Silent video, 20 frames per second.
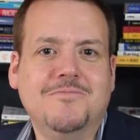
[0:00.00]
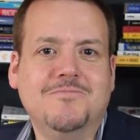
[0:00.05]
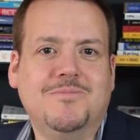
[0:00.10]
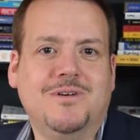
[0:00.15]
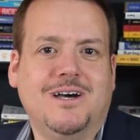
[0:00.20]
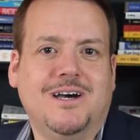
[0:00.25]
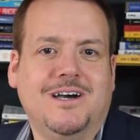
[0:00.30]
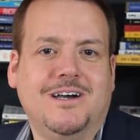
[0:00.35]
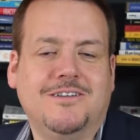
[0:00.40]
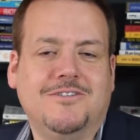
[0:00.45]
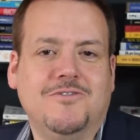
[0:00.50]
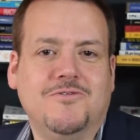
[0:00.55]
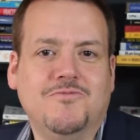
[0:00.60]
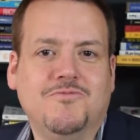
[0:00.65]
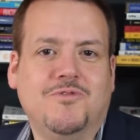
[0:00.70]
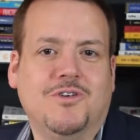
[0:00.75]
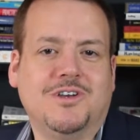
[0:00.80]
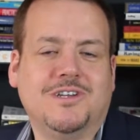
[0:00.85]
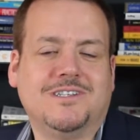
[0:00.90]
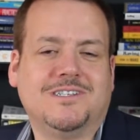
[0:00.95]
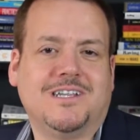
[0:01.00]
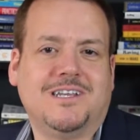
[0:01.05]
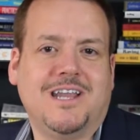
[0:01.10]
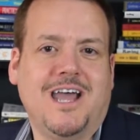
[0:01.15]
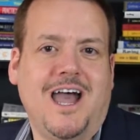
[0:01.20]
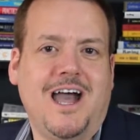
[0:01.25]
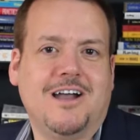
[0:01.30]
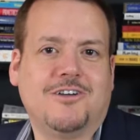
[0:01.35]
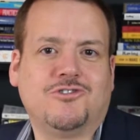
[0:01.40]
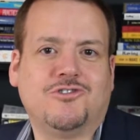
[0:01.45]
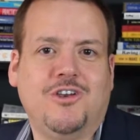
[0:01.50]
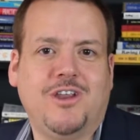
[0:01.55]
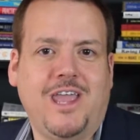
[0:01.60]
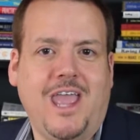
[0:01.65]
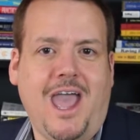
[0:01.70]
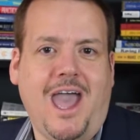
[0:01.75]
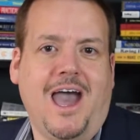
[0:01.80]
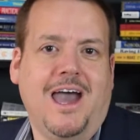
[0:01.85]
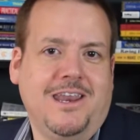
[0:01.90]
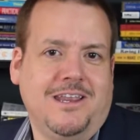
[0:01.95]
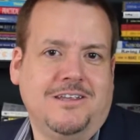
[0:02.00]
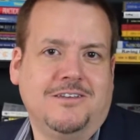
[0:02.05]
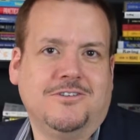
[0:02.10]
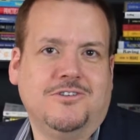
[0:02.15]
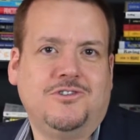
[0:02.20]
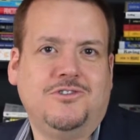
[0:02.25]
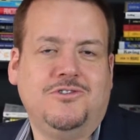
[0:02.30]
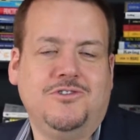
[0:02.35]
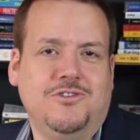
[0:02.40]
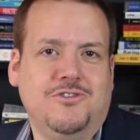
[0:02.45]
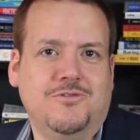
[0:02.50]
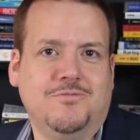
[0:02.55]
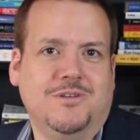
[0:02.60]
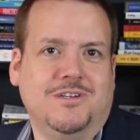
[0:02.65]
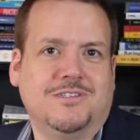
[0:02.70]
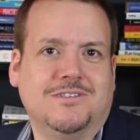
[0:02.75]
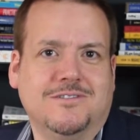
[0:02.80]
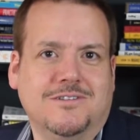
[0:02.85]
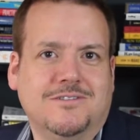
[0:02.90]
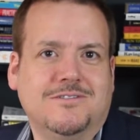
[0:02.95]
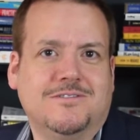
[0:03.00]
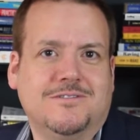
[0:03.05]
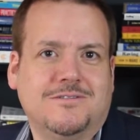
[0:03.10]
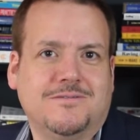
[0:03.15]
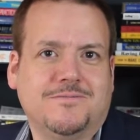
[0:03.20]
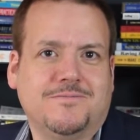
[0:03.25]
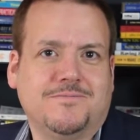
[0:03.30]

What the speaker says: but what is it actually adding to your business?